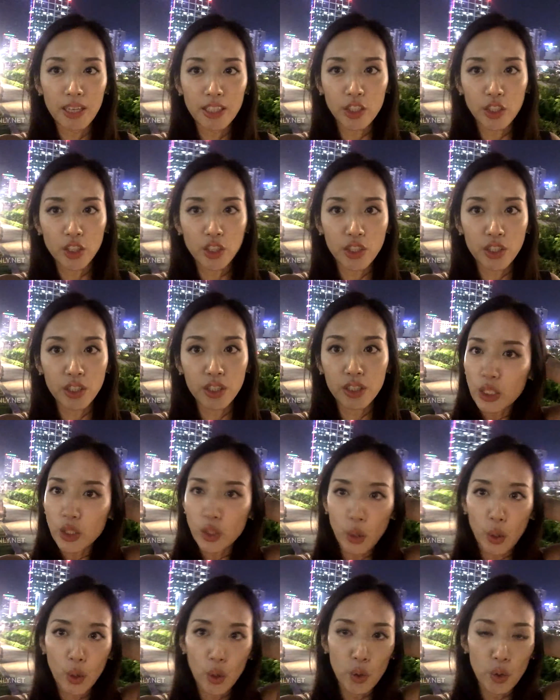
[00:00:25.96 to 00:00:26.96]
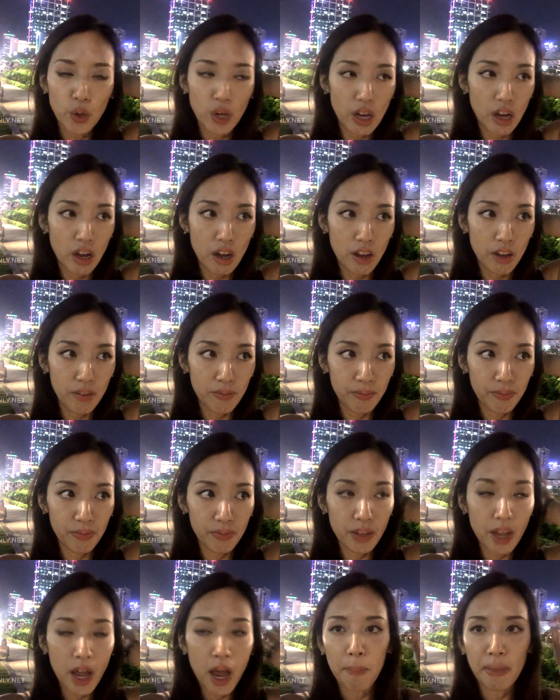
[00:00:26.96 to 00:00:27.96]
I just saw a
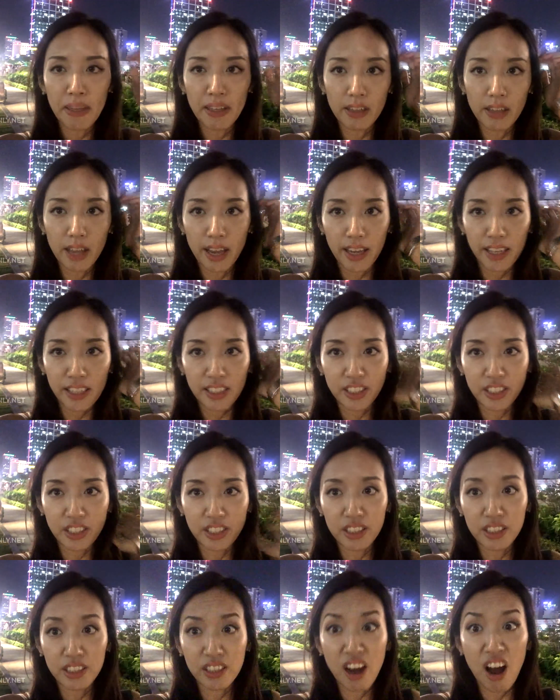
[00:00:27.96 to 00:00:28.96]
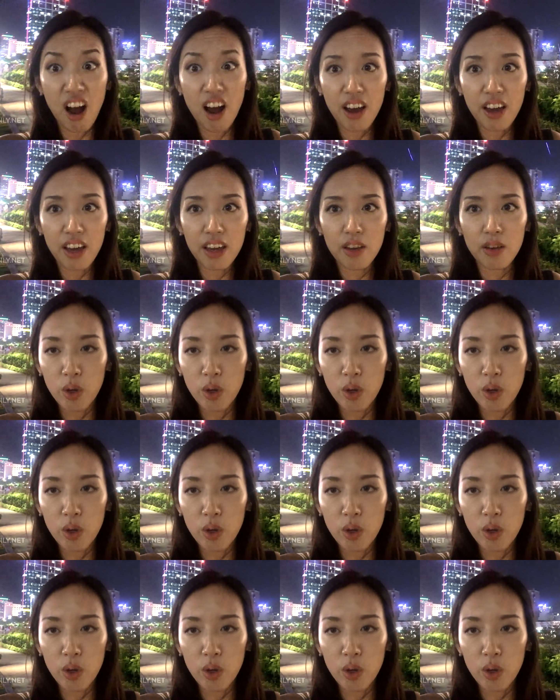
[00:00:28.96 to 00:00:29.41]
middle-aged guy.